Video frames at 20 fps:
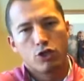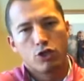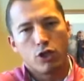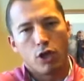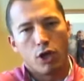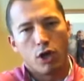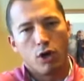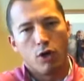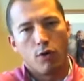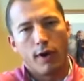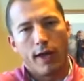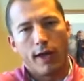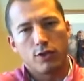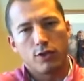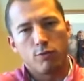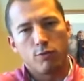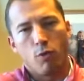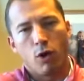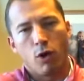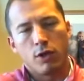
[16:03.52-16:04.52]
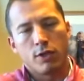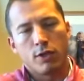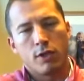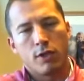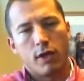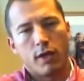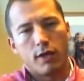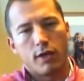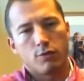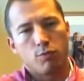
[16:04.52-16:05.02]
So as
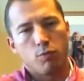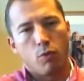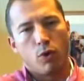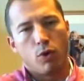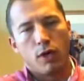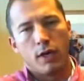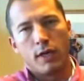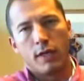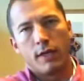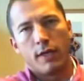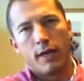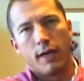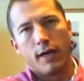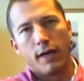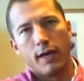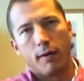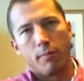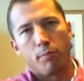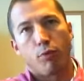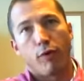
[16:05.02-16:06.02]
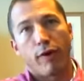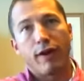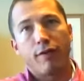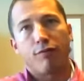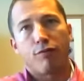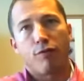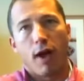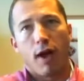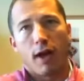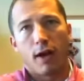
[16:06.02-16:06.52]
one
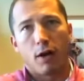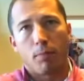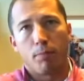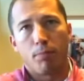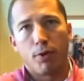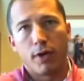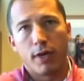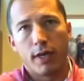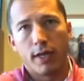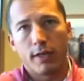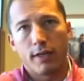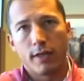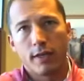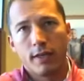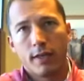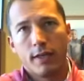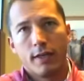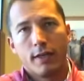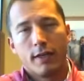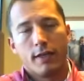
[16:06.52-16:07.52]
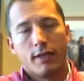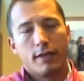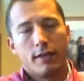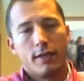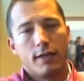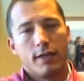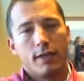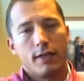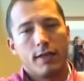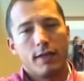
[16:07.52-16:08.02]
brief writer put it,
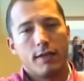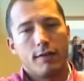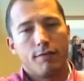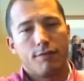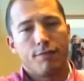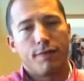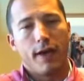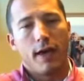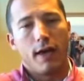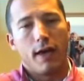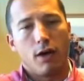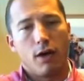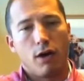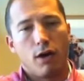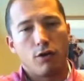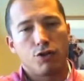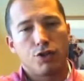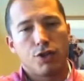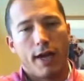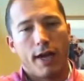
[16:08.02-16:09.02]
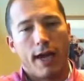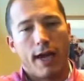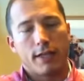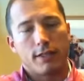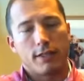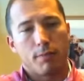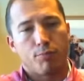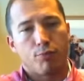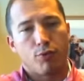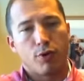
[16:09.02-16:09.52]
the Fed OSHA
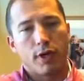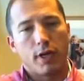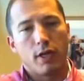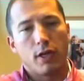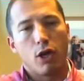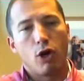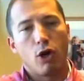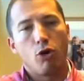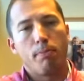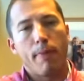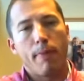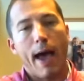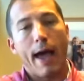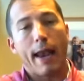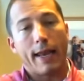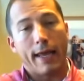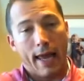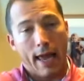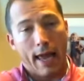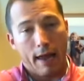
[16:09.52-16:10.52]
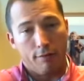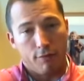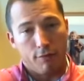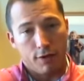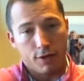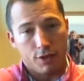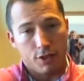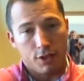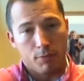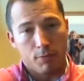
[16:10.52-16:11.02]
has a pretty low batting
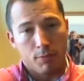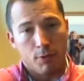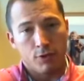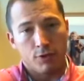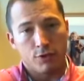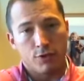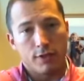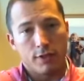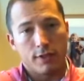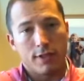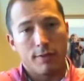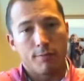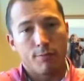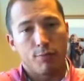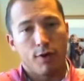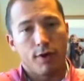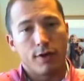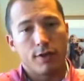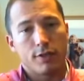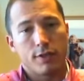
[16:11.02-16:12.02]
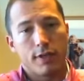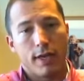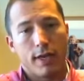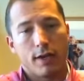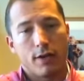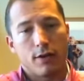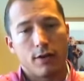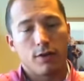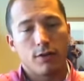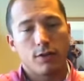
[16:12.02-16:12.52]
average in emergency temporary
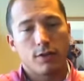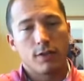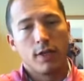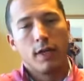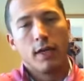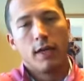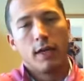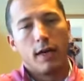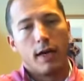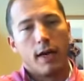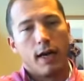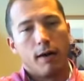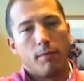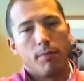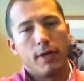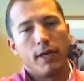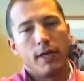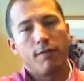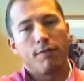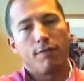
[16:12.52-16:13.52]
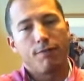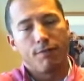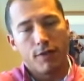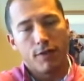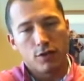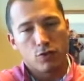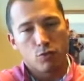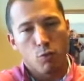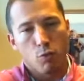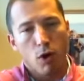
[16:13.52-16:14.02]
standards. But if
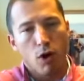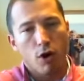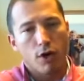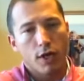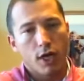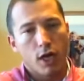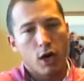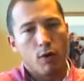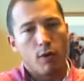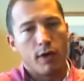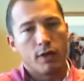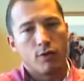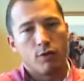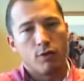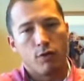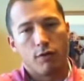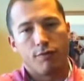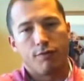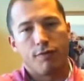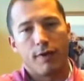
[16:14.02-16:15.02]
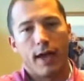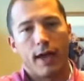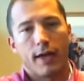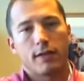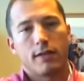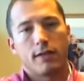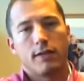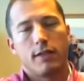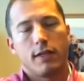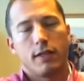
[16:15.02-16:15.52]
this were to go into
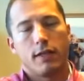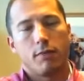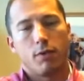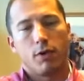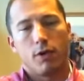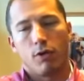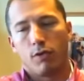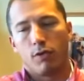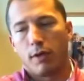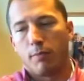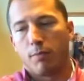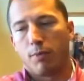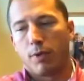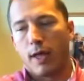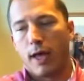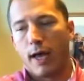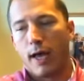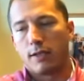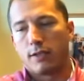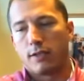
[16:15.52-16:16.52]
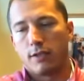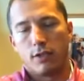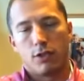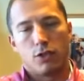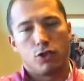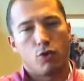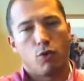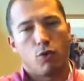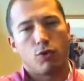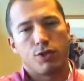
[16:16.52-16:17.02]
effect, then it would only apply to the
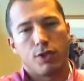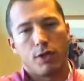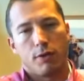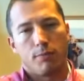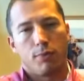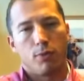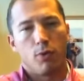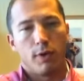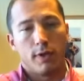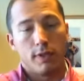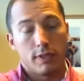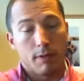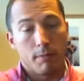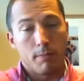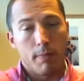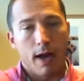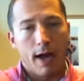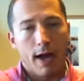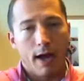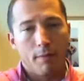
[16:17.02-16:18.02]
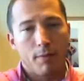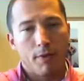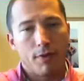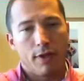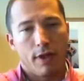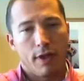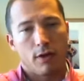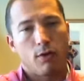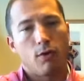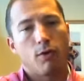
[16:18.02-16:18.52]
Georgia employees in my
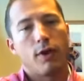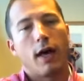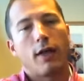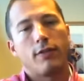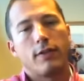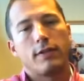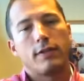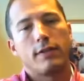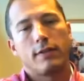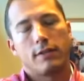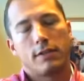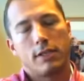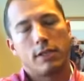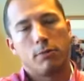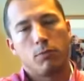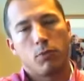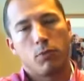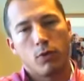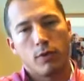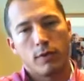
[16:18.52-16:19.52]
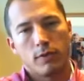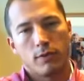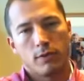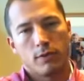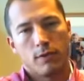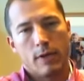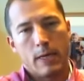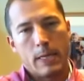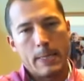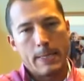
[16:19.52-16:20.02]
hypothetical, not the Tennessee employees.
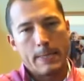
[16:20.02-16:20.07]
